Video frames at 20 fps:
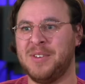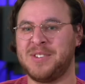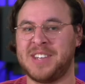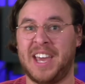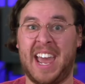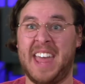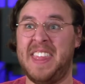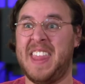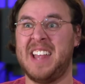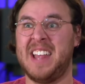was
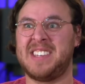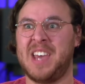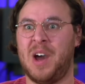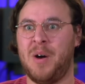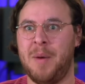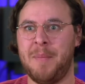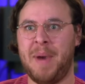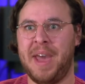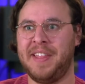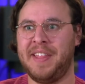like, and that's
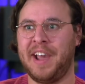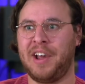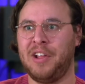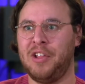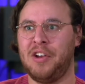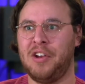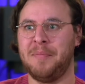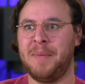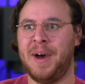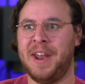how I made like a
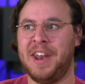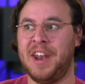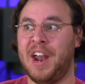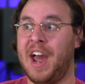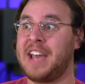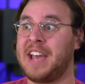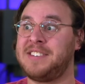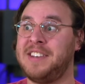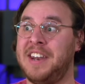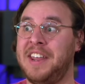lot of money. And
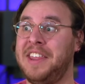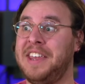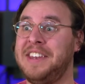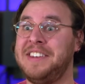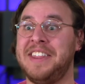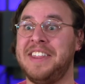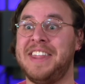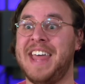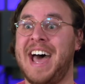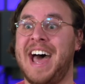I accidentally
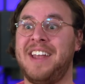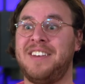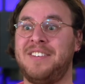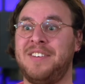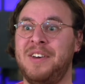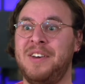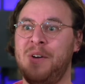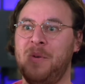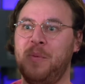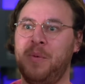did
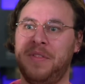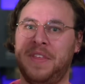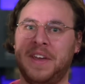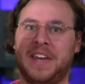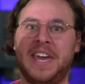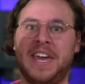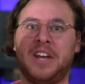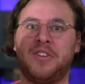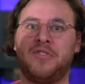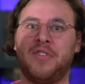that with a
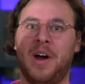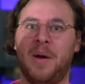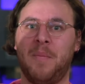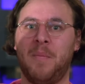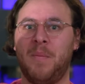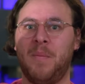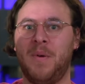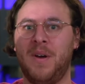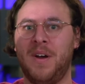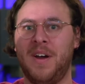kick
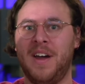drum.